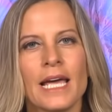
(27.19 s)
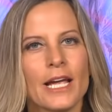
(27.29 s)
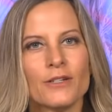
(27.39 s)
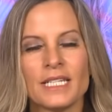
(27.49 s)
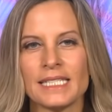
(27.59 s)

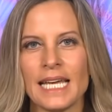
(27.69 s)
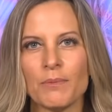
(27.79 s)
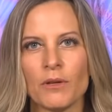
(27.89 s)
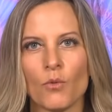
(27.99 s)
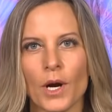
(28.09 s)
Here's an
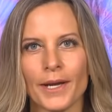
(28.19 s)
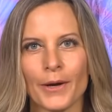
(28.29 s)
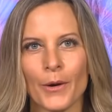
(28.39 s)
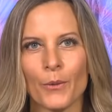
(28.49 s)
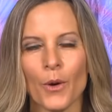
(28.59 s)
example of what
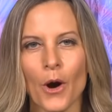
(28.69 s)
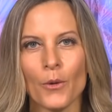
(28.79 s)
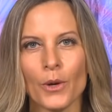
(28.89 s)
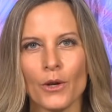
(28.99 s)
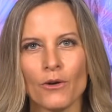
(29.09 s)
can go
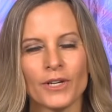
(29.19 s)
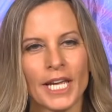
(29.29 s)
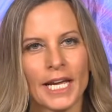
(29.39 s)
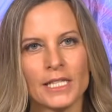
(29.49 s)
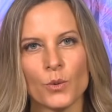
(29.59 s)
wrong. We know of a
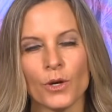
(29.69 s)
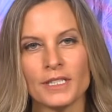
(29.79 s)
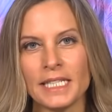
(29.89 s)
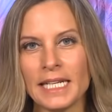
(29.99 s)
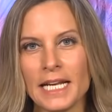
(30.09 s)
case where a
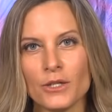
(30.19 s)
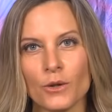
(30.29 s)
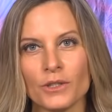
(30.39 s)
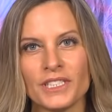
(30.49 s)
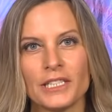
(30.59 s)
teenage
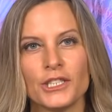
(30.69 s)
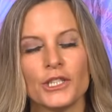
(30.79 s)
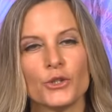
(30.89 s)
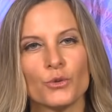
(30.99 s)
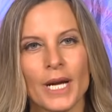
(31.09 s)
girl said
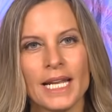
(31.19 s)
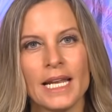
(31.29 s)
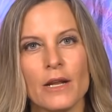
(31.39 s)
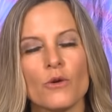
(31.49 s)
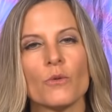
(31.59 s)
she
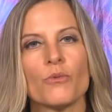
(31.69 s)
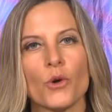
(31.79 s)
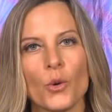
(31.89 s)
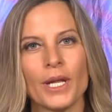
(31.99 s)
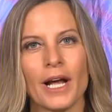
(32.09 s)
traded in her
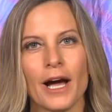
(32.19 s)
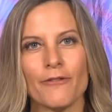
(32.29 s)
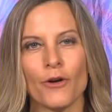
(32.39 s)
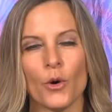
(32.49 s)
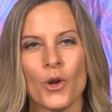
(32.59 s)
broken
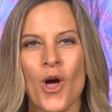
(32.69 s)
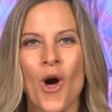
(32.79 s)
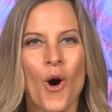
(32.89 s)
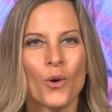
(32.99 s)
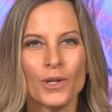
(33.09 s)
iPhone
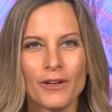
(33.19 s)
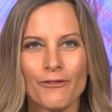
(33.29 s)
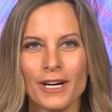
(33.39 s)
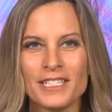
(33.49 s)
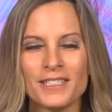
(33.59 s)
only to
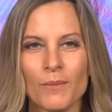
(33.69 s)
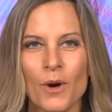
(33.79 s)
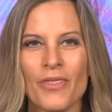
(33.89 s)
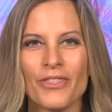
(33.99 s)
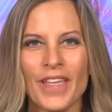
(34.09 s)
find
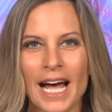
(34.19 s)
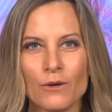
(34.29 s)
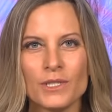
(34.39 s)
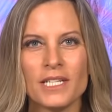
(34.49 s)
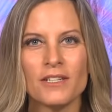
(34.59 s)
someone
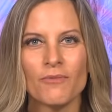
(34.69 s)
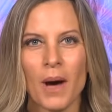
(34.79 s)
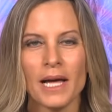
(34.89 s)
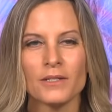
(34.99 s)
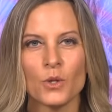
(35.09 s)
thousands of
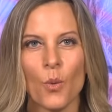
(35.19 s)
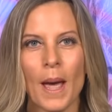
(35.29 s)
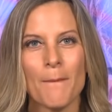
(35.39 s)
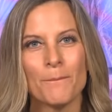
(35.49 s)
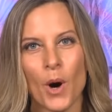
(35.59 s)
miles
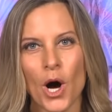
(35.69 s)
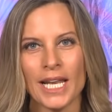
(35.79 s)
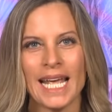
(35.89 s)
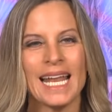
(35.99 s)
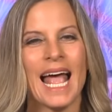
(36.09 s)
away
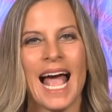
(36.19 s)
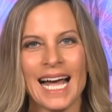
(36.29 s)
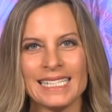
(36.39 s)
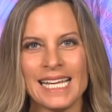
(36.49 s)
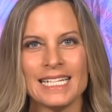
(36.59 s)
bought it,
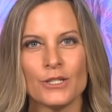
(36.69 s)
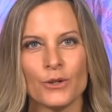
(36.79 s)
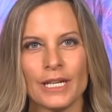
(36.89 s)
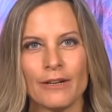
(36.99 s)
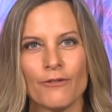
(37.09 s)
accessed
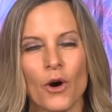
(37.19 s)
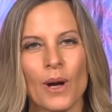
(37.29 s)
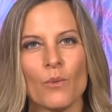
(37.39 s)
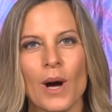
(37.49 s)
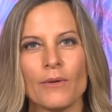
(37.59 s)
her info,
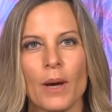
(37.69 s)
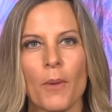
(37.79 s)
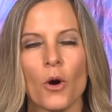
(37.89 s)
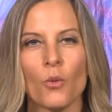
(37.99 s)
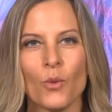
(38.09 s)
and wound
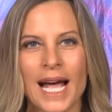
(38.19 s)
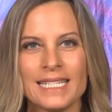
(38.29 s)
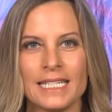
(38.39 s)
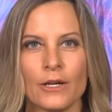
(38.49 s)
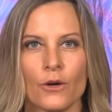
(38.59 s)
up
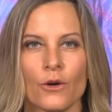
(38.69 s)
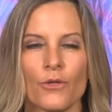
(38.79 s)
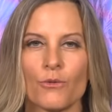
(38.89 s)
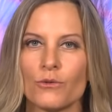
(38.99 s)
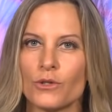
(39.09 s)
harassing her
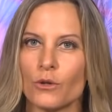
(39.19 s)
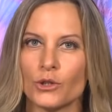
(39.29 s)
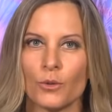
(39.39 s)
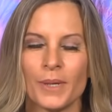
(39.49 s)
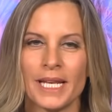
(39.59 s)
through
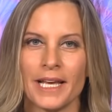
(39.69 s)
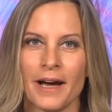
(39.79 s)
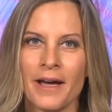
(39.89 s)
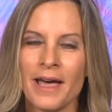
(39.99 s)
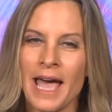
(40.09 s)
social media.